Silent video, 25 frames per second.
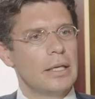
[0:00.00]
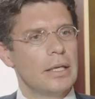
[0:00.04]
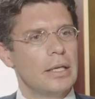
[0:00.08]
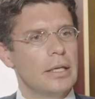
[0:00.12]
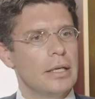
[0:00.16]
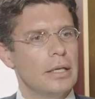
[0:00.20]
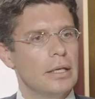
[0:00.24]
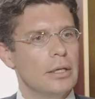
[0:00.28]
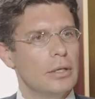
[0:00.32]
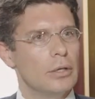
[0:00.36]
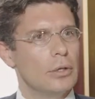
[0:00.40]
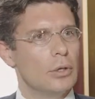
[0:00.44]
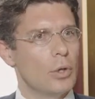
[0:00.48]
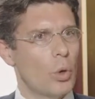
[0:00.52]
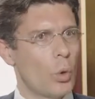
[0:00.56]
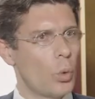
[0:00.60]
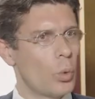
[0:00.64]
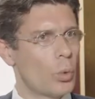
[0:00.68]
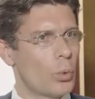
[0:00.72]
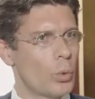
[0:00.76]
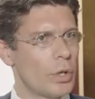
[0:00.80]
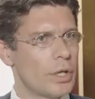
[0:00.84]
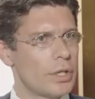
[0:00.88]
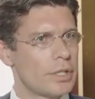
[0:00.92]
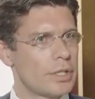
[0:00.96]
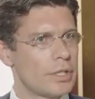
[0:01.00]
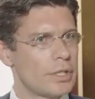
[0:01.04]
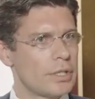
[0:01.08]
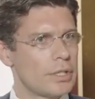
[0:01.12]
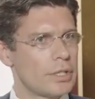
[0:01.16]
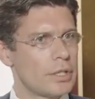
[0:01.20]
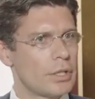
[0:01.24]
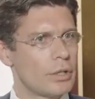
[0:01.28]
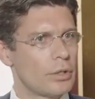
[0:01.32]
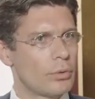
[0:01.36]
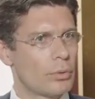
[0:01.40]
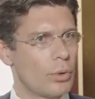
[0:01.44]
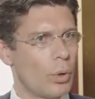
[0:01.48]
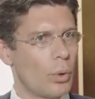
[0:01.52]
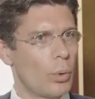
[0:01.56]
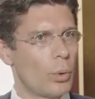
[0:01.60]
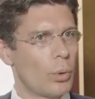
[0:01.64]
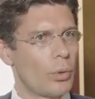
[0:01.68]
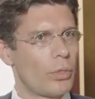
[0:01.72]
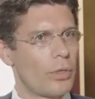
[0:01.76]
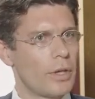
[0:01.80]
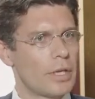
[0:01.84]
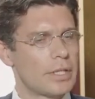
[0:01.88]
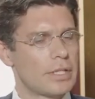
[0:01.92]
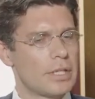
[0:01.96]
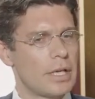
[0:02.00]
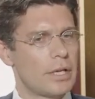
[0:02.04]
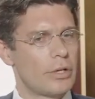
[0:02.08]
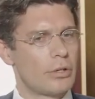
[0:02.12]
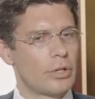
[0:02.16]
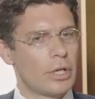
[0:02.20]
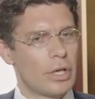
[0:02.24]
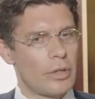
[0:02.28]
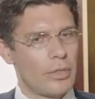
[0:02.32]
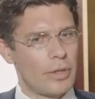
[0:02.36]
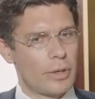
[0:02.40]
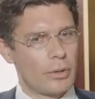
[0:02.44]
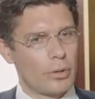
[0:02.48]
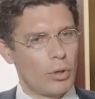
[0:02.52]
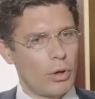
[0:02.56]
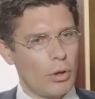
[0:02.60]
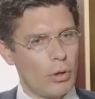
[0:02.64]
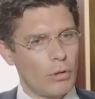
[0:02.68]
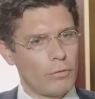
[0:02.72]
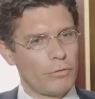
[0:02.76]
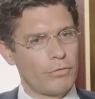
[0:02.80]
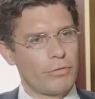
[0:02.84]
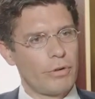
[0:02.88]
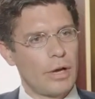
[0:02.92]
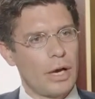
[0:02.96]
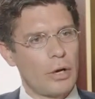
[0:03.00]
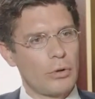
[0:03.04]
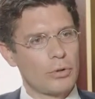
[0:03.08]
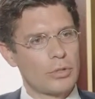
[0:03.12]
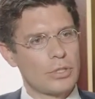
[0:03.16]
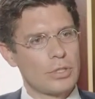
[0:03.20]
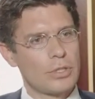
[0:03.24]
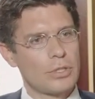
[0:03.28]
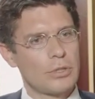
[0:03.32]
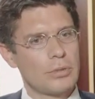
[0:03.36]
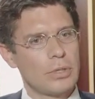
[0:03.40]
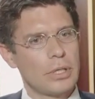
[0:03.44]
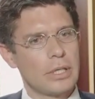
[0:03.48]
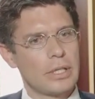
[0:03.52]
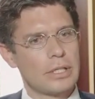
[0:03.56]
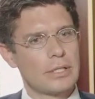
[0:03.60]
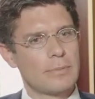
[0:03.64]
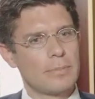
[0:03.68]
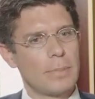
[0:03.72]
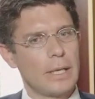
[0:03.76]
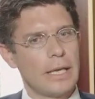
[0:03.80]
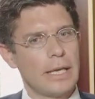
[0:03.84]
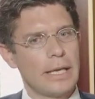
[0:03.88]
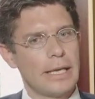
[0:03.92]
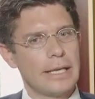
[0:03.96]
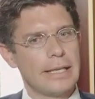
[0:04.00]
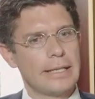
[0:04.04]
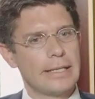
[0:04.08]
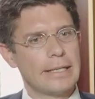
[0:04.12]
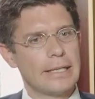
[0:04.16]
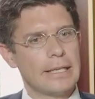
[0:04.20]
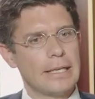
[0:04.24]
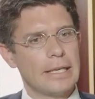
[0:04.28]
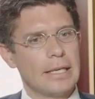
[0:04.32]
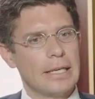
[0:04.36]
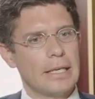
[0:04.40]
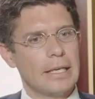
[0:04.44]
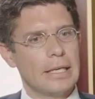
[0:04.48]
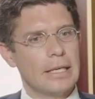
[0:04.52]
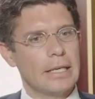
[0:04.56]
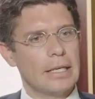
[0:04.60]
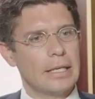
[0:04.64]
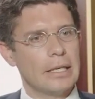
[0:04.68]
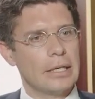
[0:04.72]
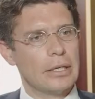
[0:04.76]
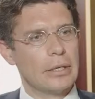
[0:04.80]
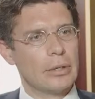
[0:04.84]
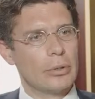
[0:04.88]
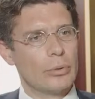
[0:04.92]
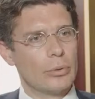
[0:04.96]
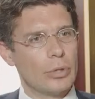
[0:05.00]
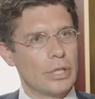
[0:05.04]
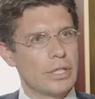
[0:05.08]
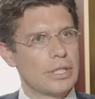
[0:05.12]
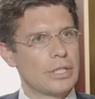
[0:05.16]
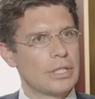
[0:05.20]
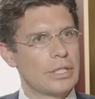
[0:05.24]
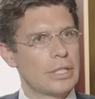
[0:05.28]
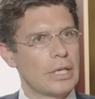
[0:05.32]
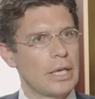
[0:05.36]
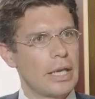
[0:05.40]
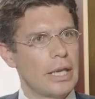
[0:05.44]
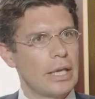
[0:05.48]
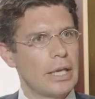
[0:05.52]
low risk, growth, etc., that are all found to explain risk